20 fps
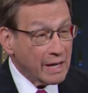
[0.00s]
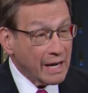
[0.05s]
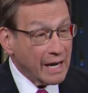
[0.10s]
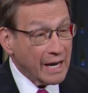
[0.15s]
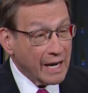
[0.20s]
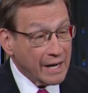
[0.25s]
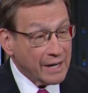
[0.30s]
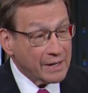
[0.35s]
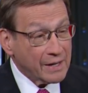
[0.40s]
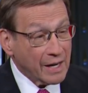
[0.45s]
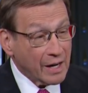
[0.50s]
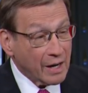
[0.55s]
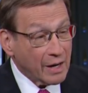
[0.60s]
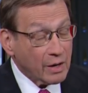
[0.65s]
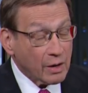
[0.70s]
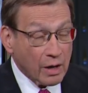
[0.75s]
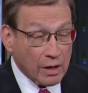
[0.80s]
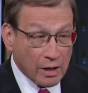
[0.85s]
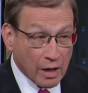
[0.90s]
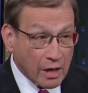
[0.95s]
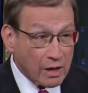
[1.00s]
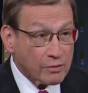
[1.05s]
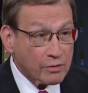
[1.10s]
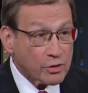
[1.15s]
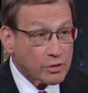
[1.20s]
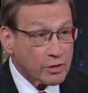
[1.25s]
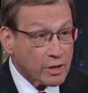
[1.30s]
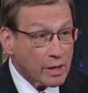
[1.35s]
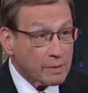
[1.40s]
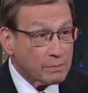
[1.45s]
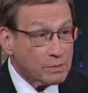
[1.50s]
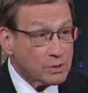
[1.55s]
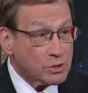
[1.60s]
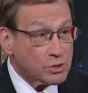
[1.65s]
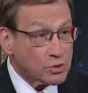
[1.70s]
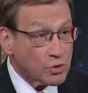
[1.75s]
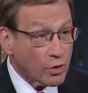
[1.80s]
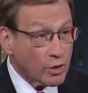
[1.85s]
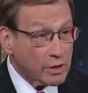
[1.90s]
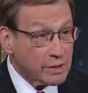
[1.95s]
And uh, a lot of other companies
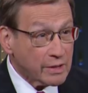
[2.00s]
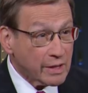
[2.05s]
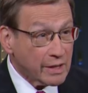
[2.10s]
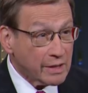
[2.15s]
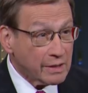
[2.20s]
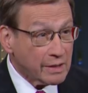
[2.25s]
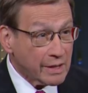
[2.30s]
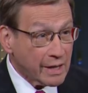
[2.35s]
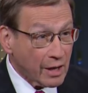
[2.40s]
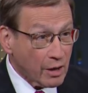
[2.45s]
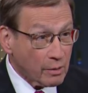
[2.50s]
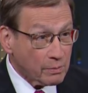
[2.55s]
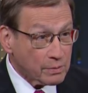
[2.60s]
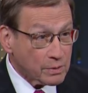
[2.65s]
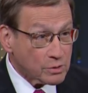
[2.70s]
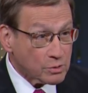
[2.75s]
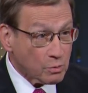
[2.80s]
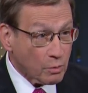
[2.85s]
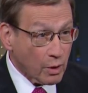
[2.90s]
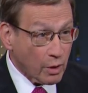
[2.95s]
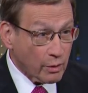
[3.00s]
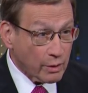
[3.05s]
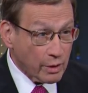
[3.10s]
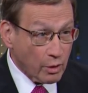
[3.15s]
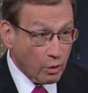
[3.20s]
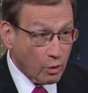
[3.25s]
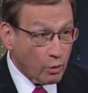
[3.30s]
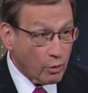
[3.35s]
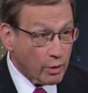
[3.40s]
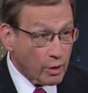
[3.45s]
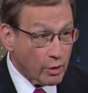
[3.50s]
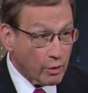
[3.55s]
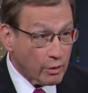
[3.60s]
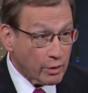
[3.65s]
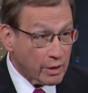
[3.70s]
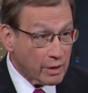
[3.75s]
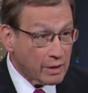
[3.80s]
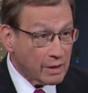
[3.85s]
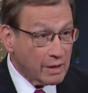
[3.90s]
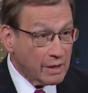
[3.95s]
joined in and helped as well in the whole
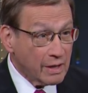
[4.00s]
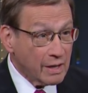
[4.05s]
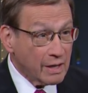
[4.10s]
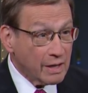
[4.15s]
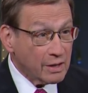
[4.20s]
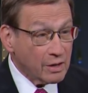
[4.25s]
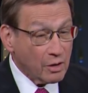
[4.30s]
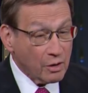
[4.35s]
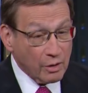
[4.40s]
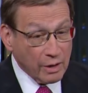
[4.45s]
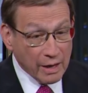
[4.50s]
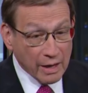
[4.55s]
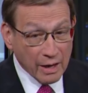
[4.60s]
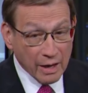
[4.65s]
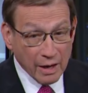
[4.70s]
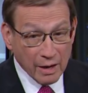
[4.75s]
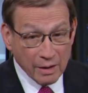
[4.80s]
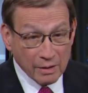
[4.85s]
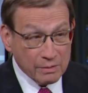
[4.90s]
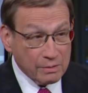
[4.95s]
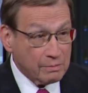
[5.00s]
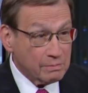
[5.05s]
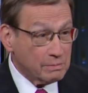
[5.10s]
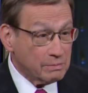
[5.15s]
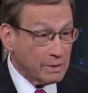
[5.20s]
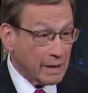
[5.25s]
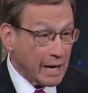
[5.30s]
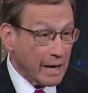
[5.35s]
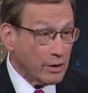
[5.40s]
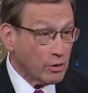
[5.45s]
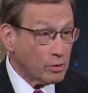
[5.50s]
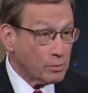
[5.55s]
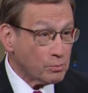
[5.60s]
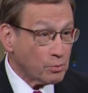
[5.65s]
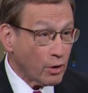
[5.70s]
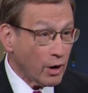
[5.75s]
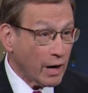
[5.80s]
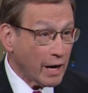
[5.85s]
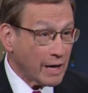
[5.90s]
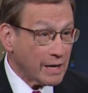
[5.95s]
area. You know, uh,
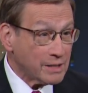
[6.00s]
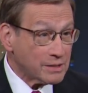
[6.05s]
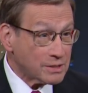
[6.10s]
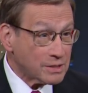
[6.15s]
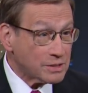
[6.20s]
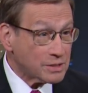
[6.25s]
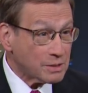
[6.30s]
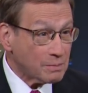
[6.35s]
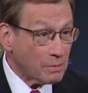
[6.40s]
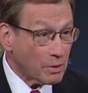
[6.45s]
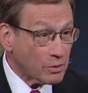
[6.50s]
Enterprise and some